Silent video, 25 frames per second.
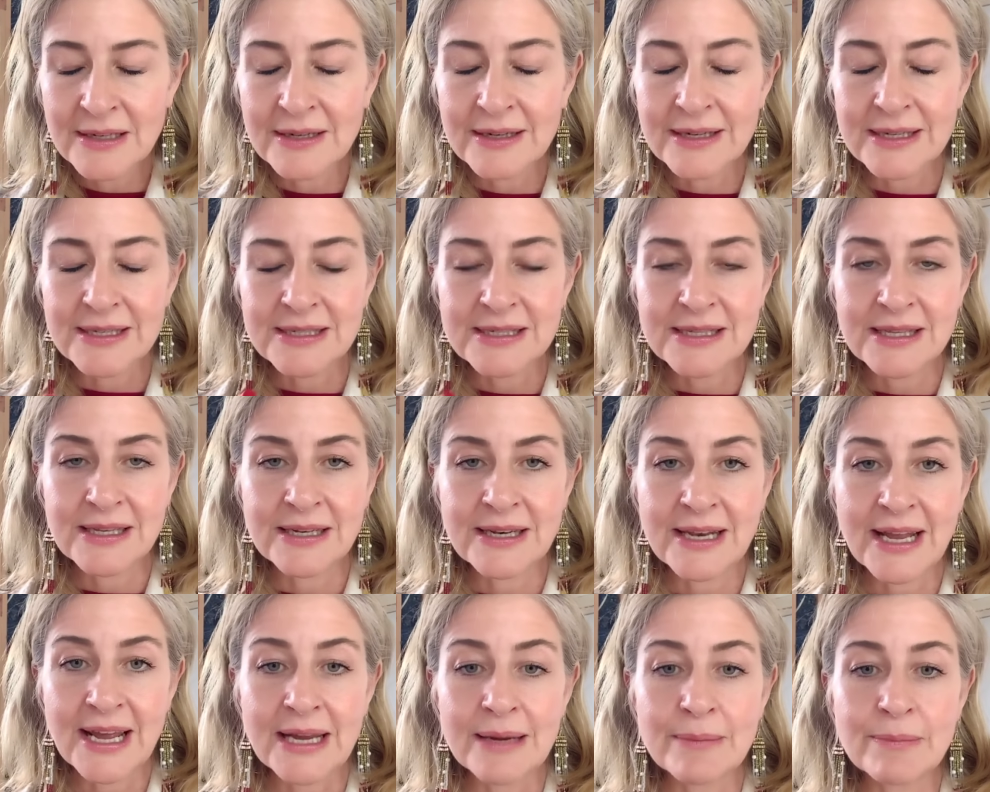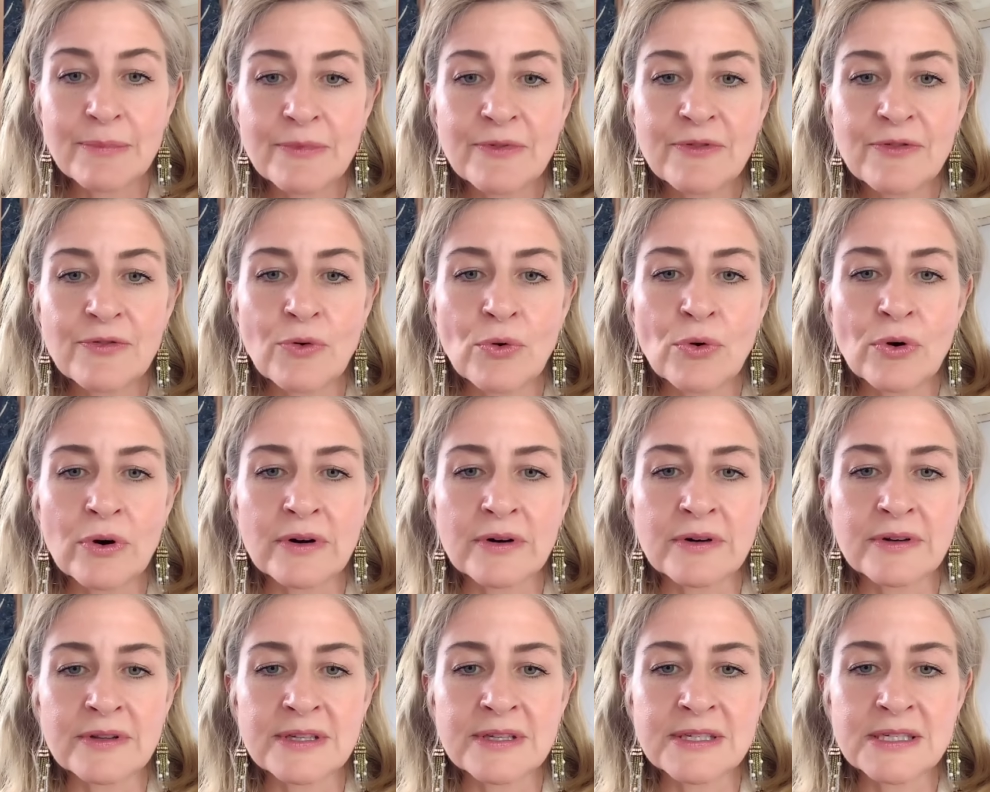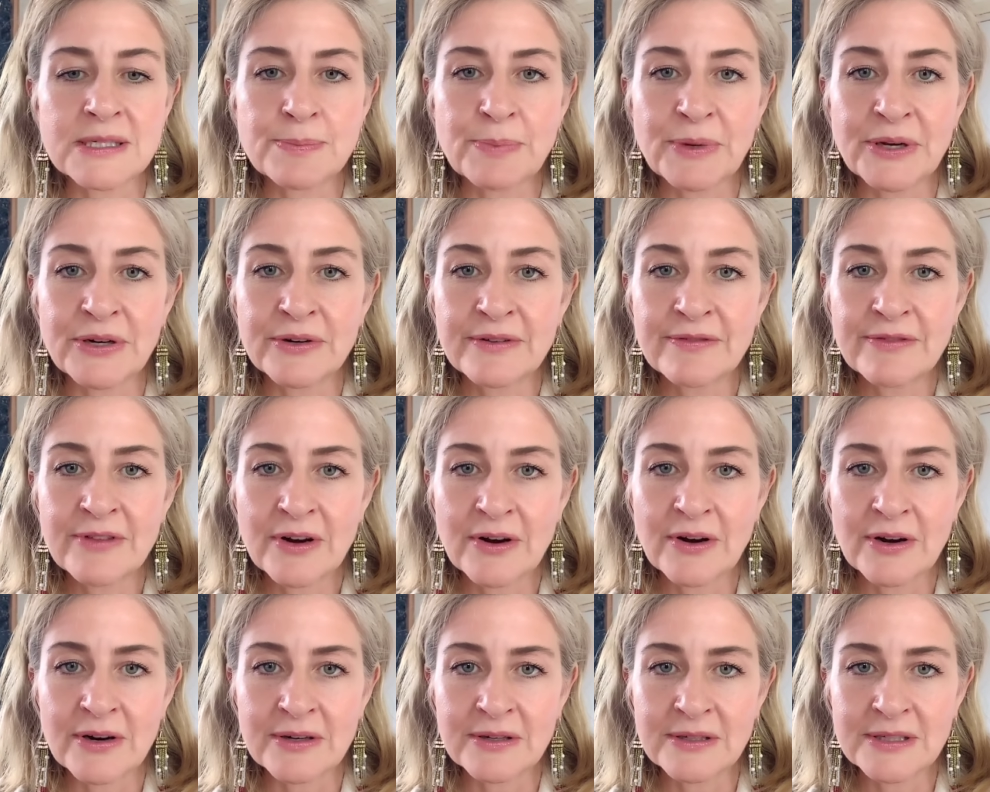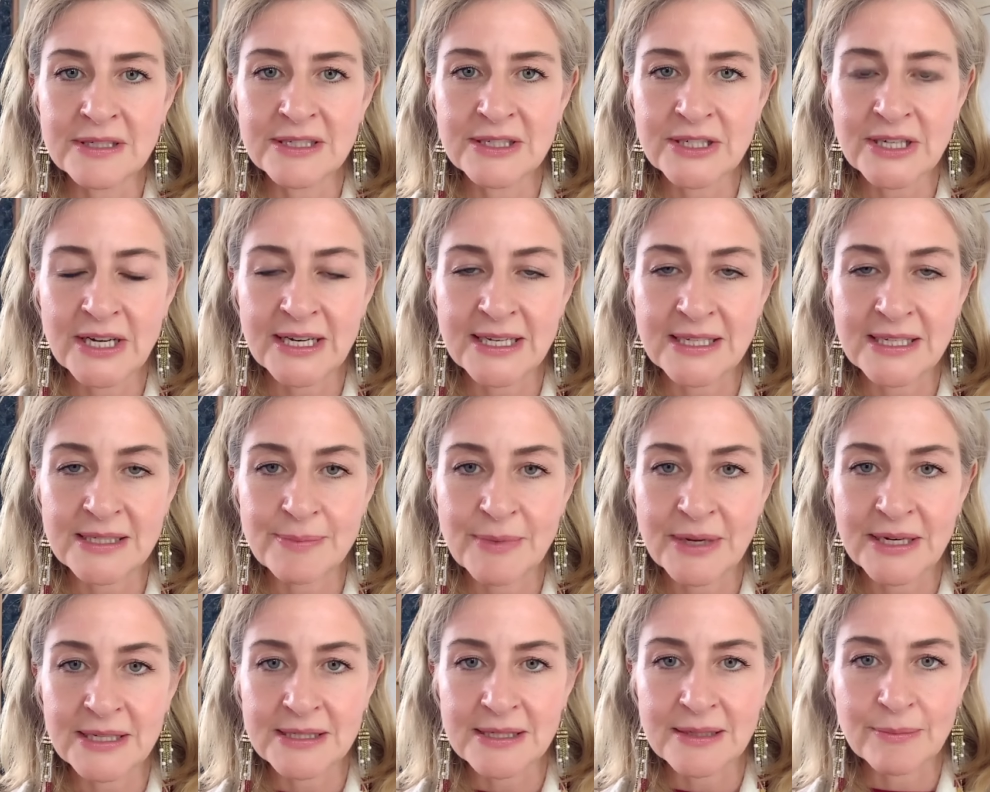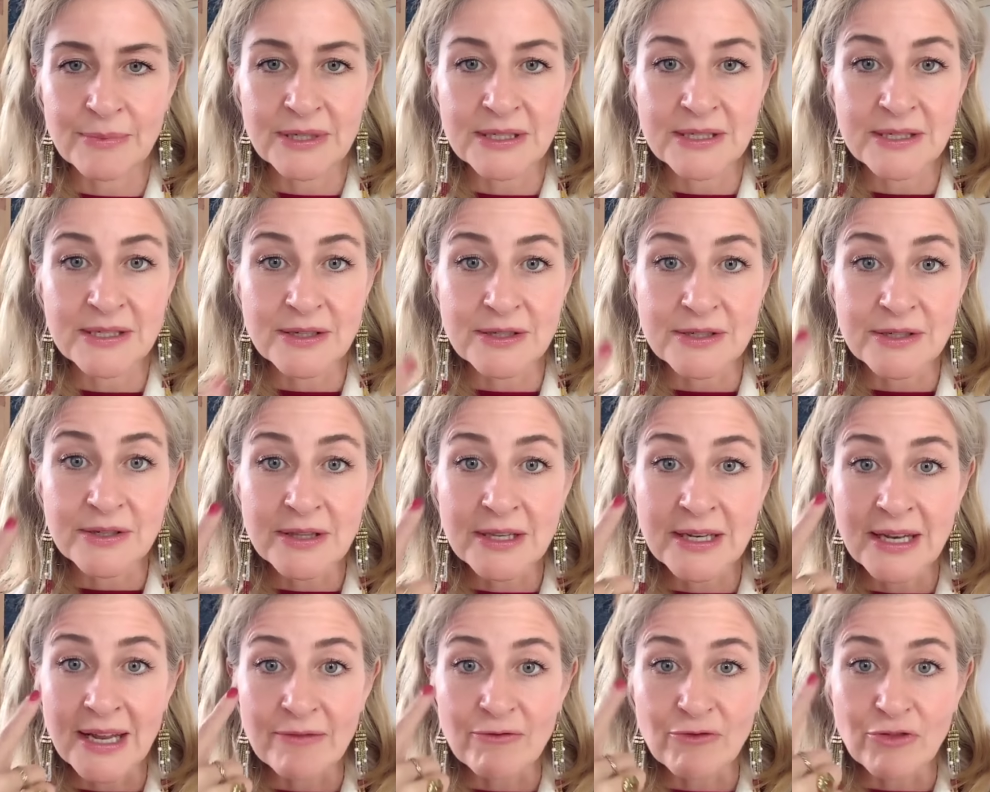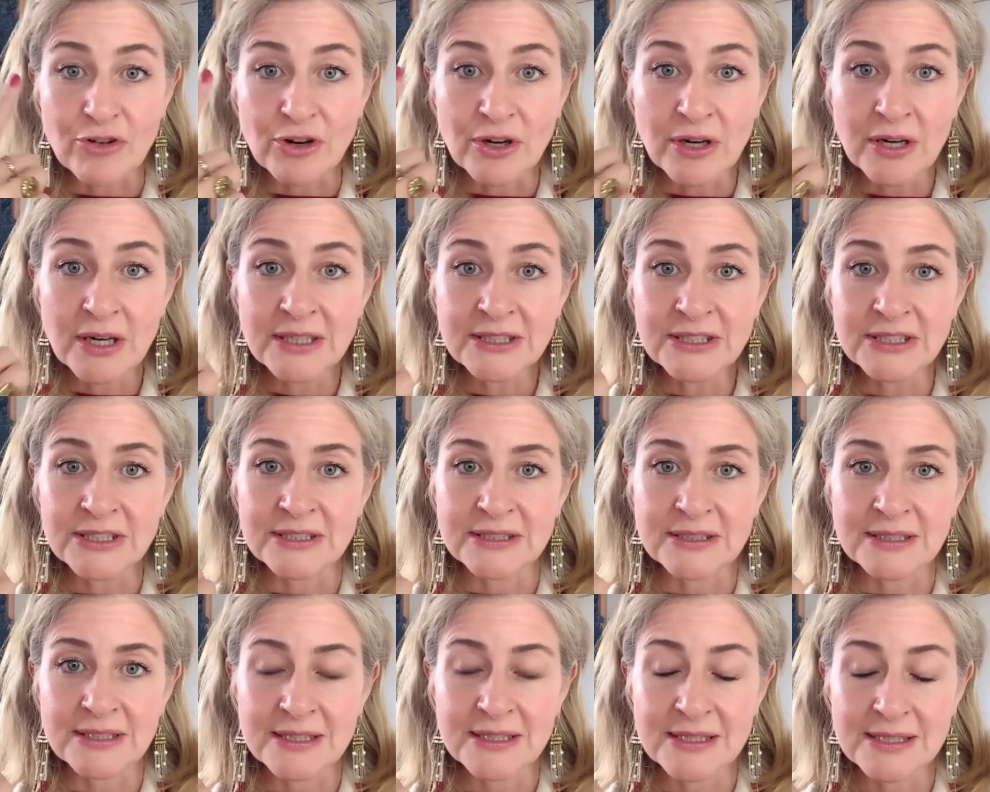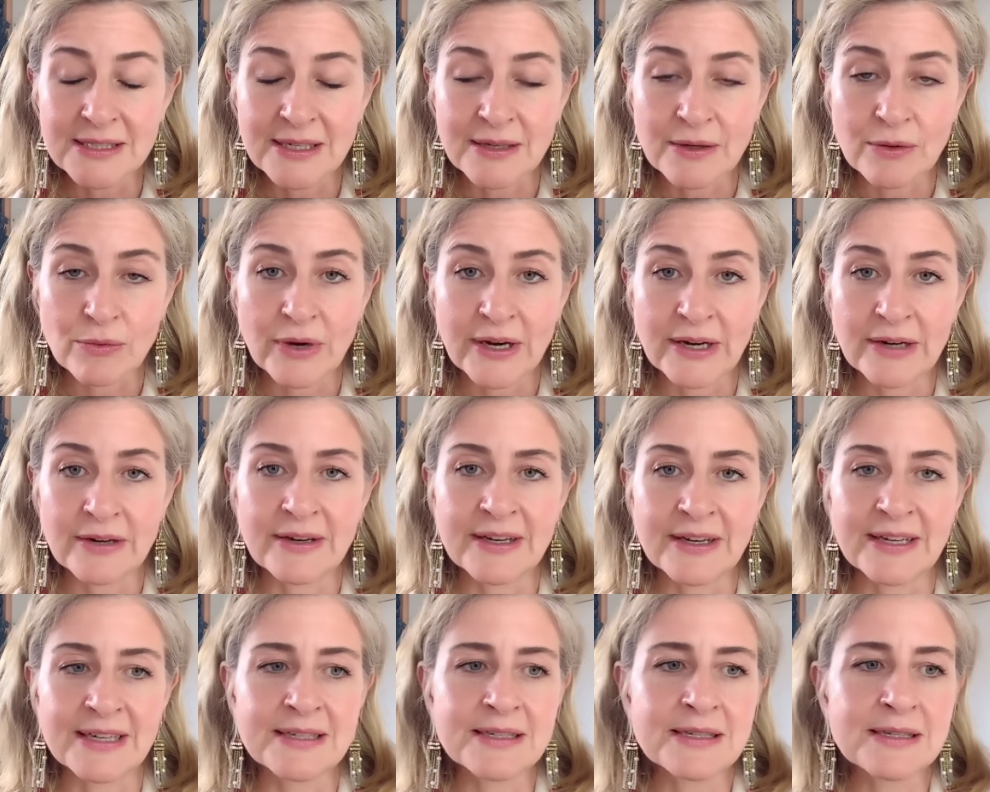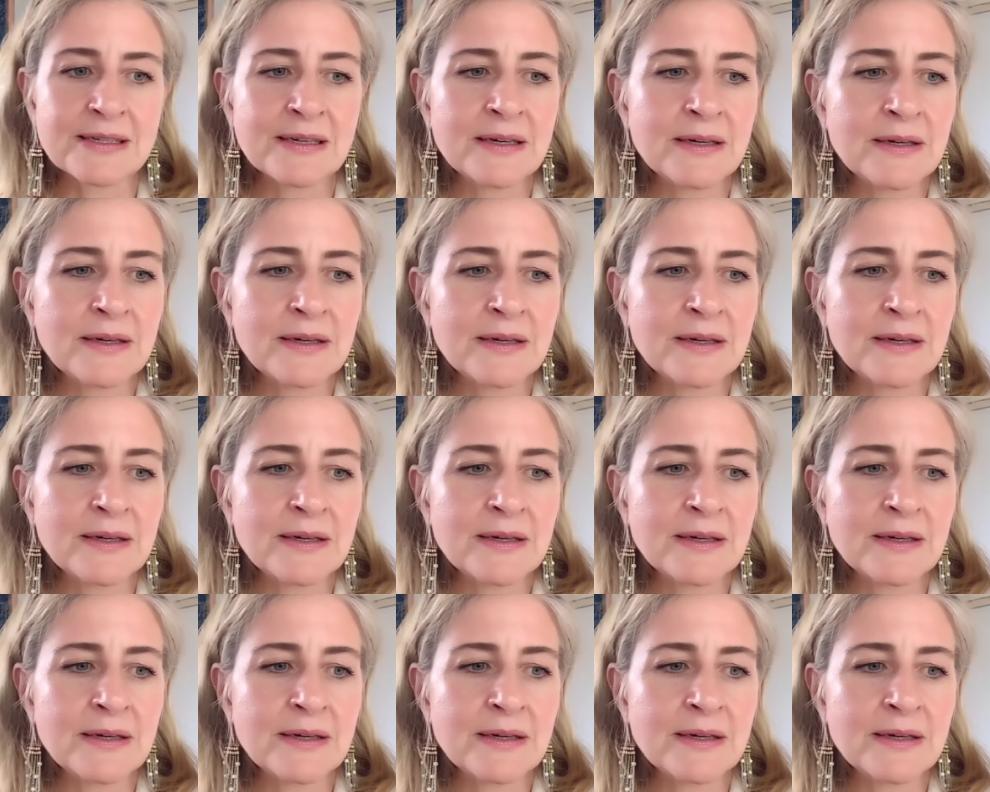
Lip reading: is the name for the spirit of the heart in Chinese medicine, but it's also the name for consciousness and awareness.